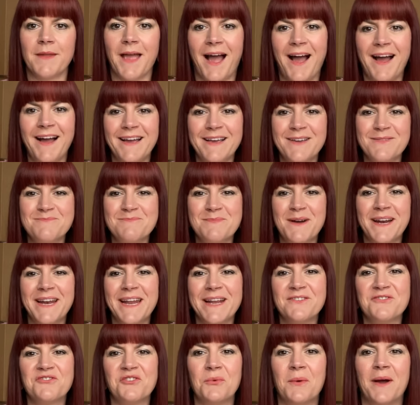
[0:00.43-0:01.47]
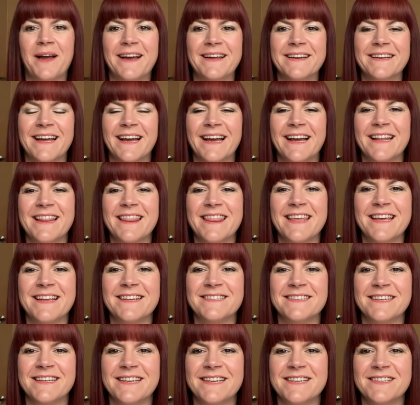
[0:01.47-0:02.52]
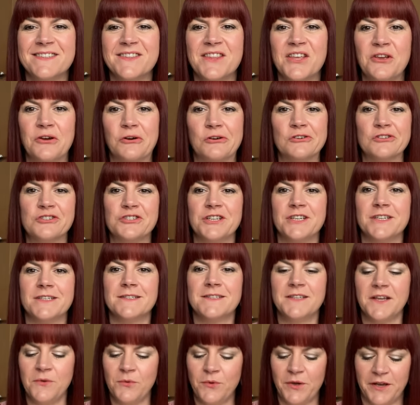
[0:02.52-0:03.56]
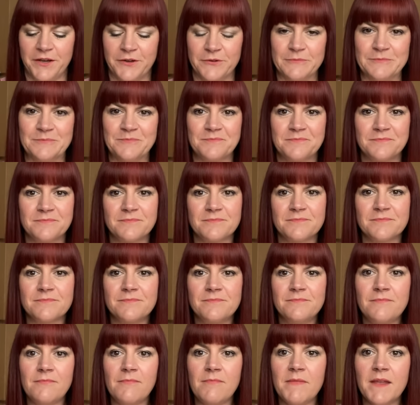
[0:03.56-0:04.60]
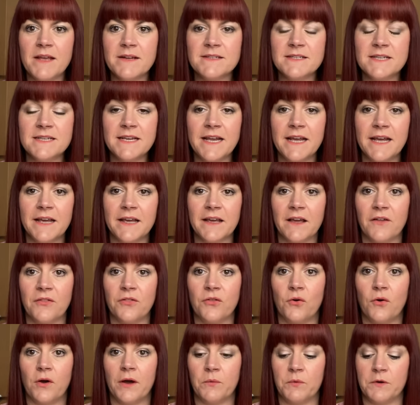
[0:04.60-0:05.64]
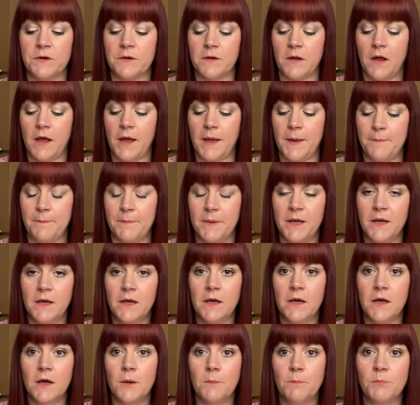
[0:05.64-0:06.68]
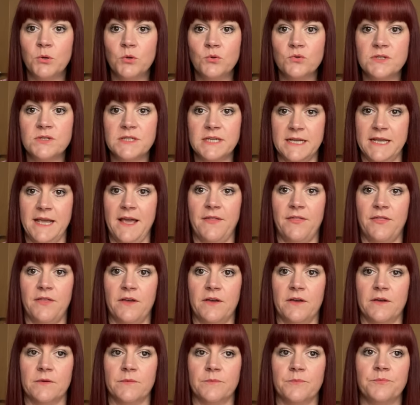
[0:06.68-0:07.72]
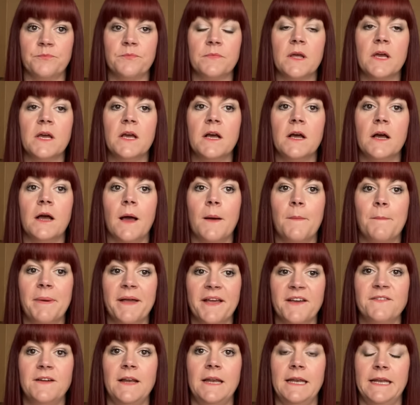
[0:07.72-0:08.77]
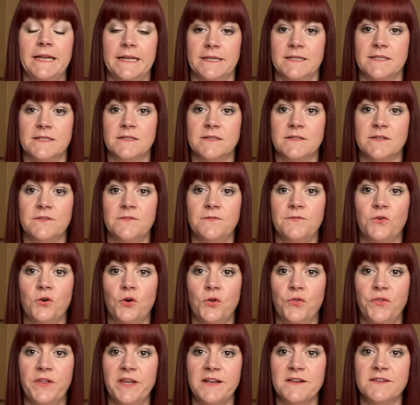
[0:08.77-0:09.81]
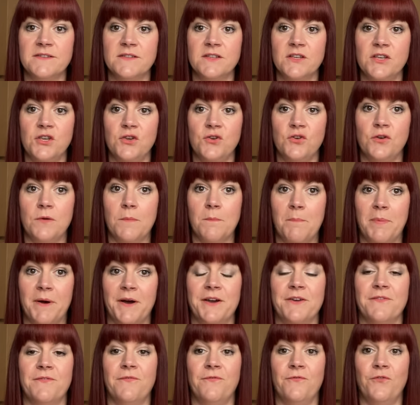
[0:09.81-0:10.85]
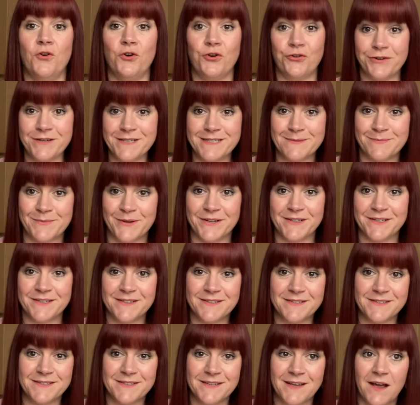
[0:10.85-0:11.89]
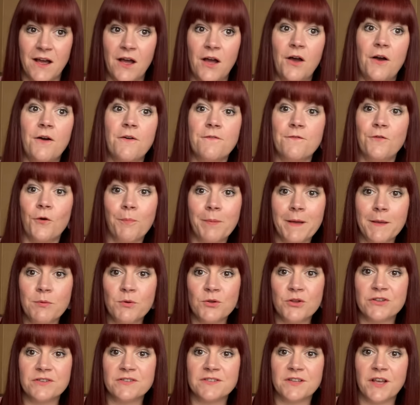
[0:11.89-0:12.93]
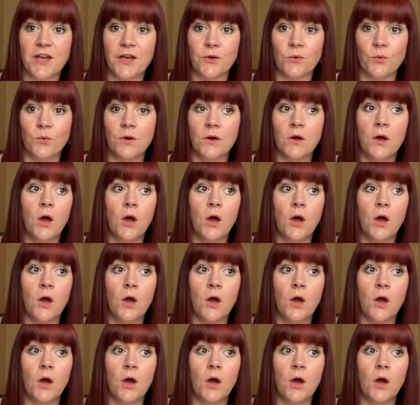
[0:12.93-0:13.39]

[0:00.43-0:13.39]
Hi, my name's Ruan and this is the Yorkshire Sew Girl. Today I thought I would pull together a bit of a list for things that you can buy for Christmas for people that sew,